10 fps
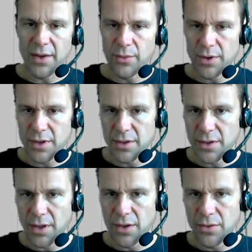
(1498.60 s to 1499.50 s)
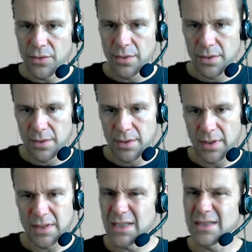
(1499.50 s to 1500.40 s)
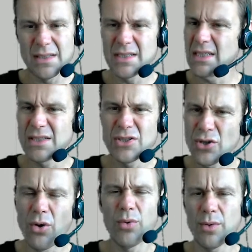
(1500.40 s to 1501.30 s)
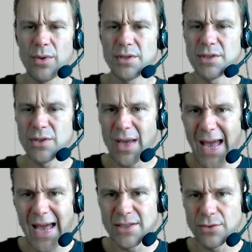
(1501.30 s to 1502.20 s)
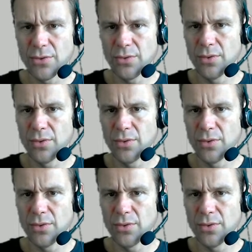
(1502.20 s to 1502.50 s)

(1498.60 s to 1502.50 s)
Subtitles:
what I can do, this is not what I wanted to do at all.